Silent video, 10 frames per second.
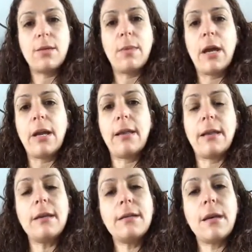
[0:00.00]
or about anything
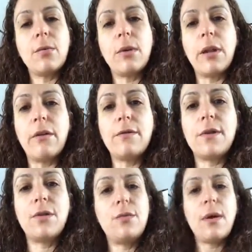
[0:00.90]
else, I would love
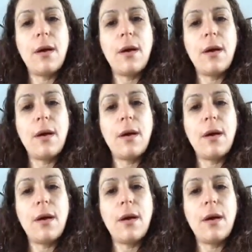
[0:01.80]
to